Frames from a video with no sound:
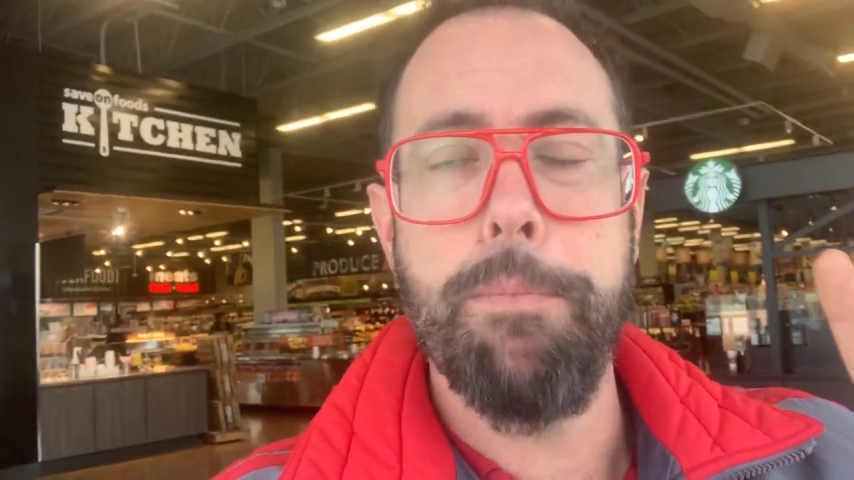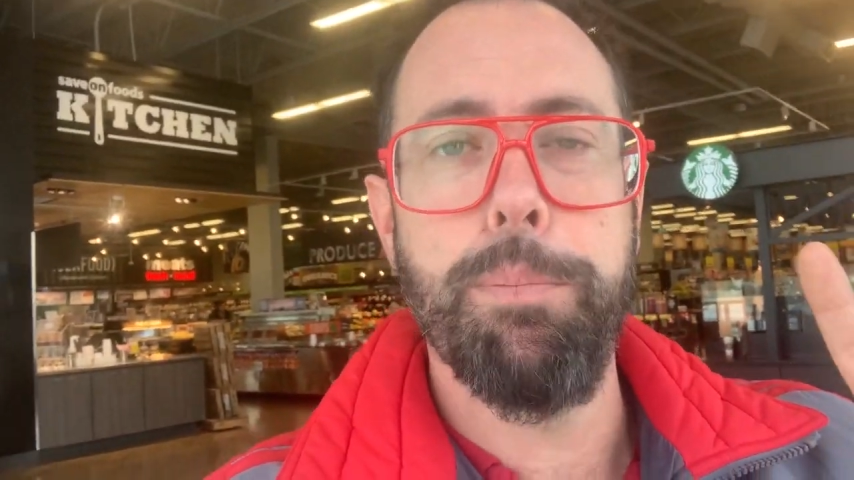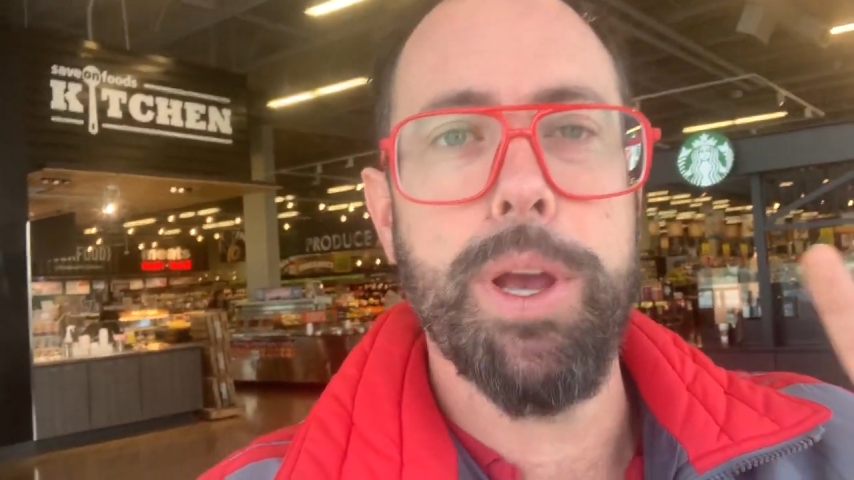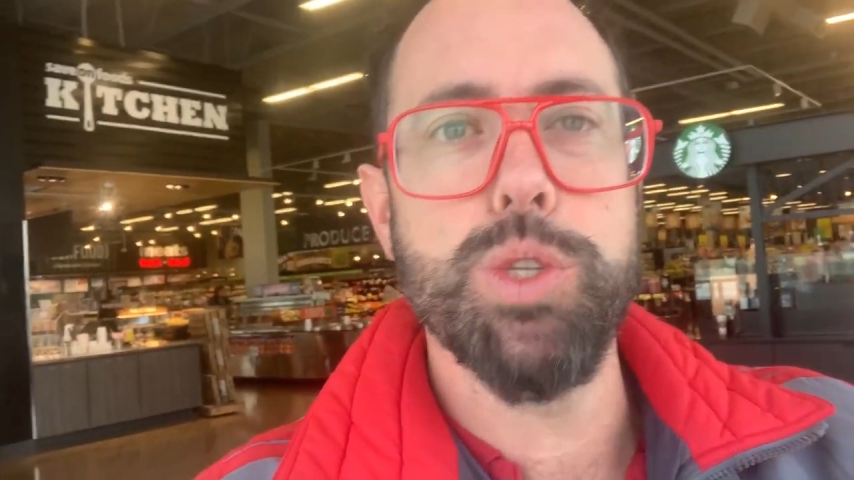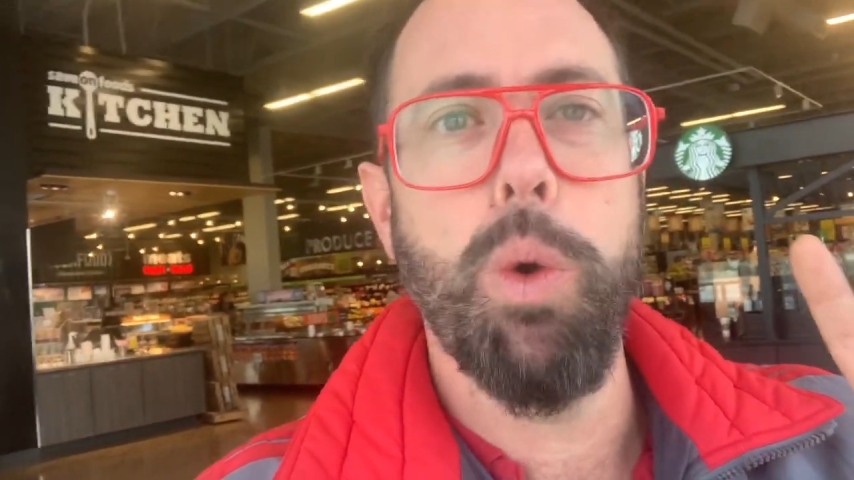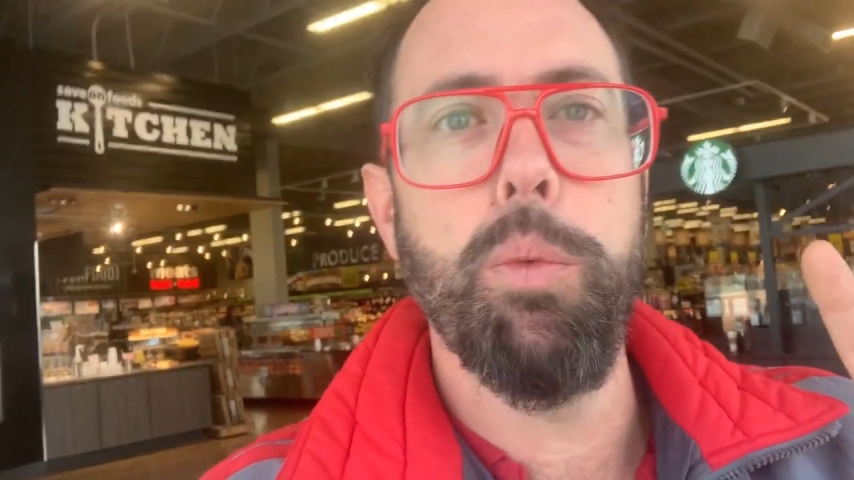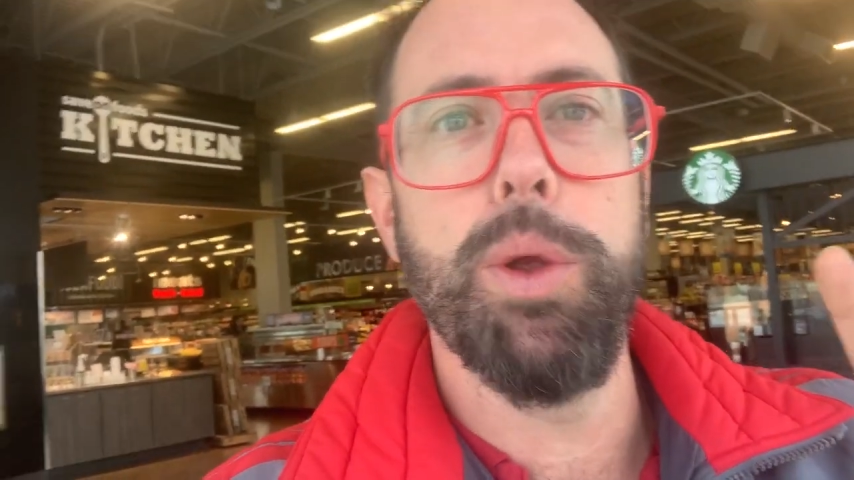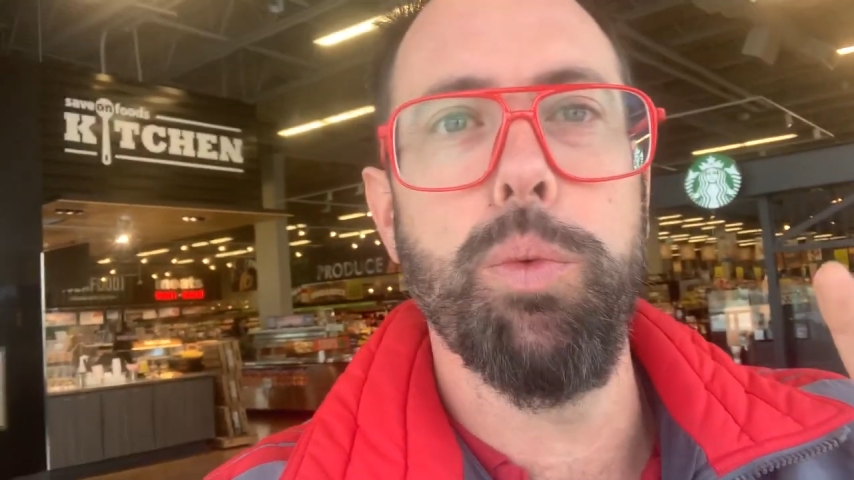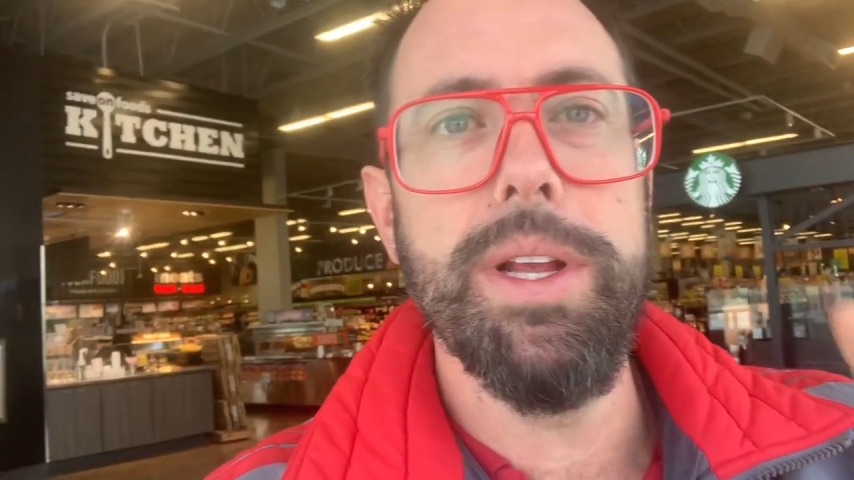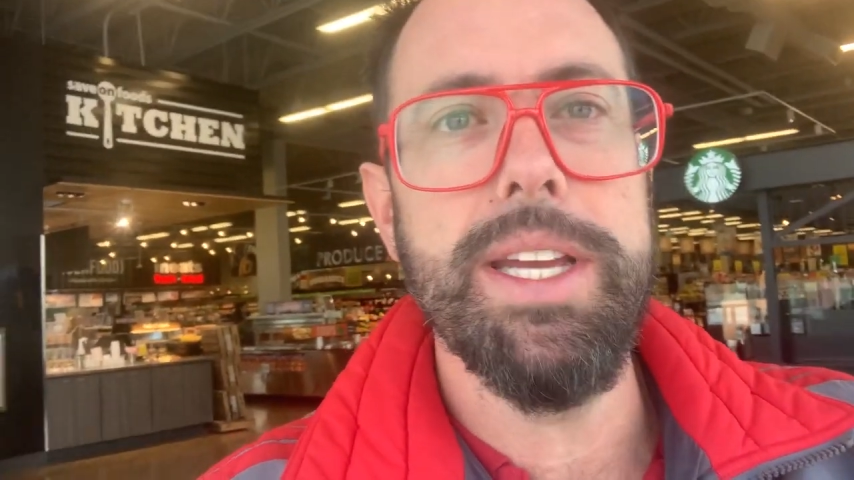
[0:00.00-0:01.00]
Because what we
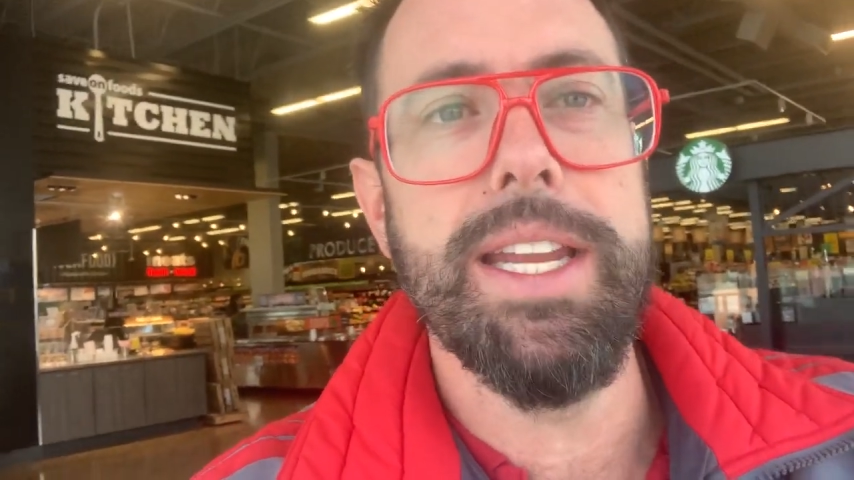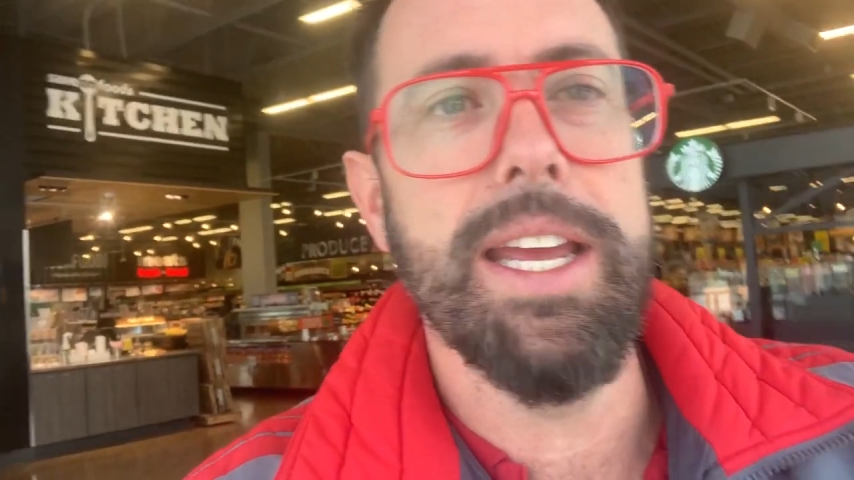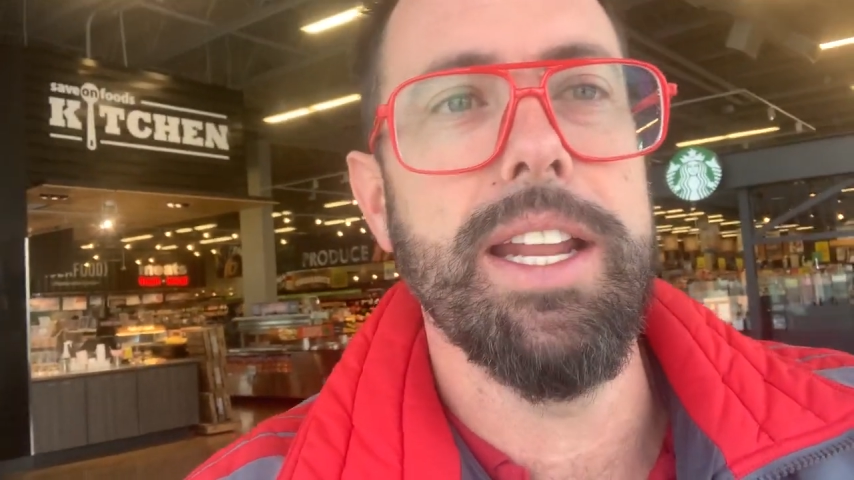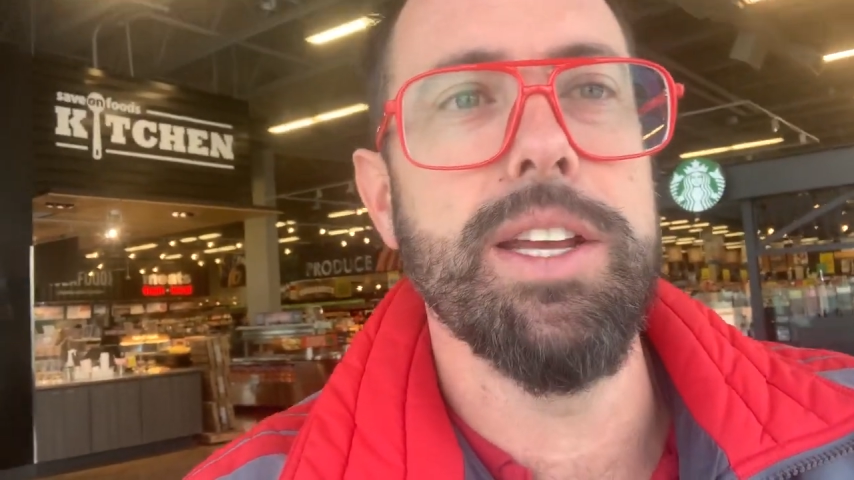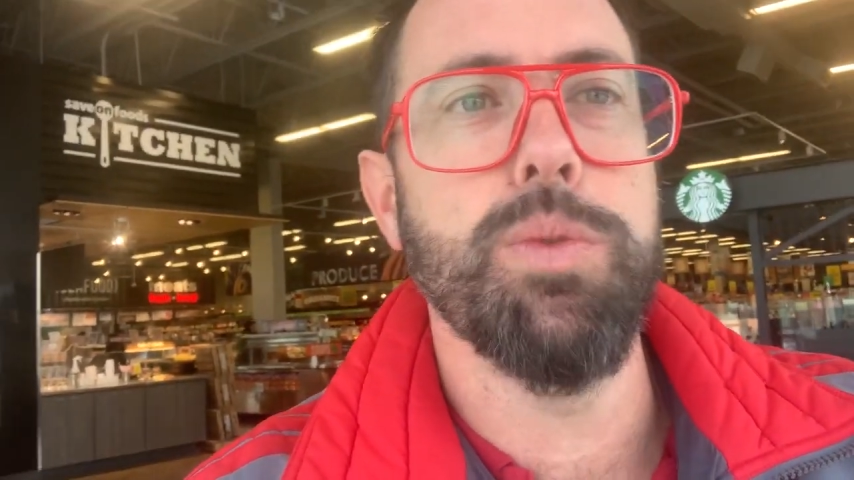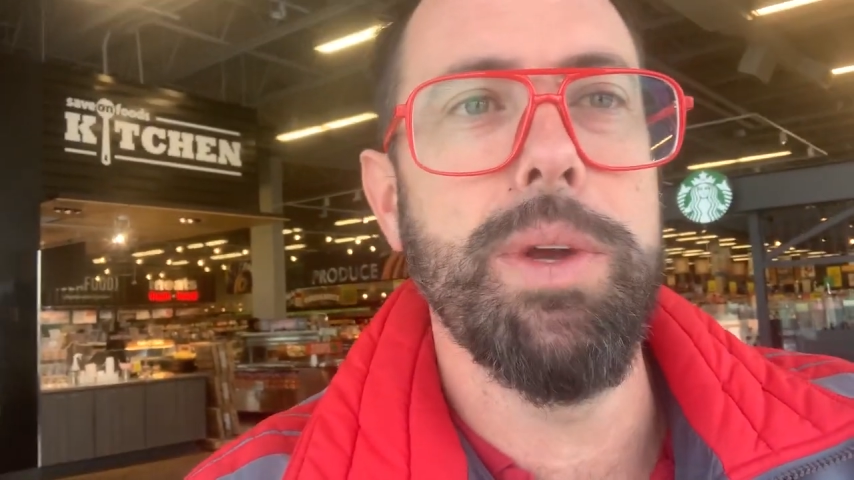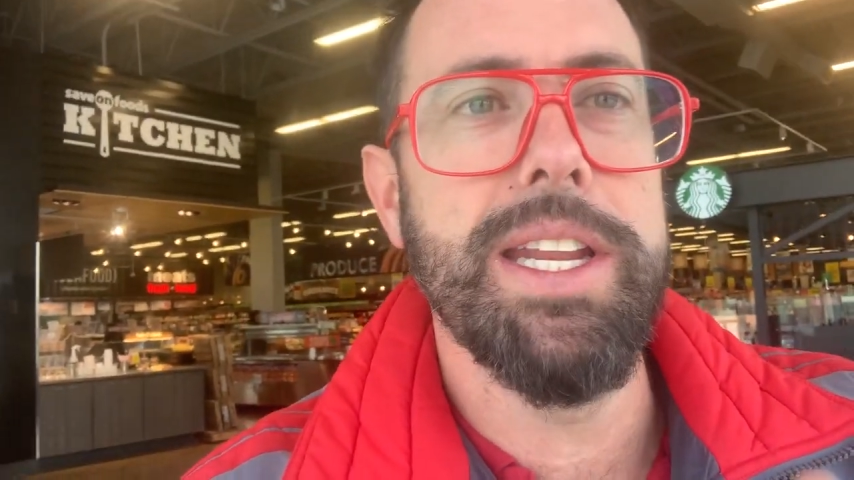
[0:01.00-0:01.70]
really need is we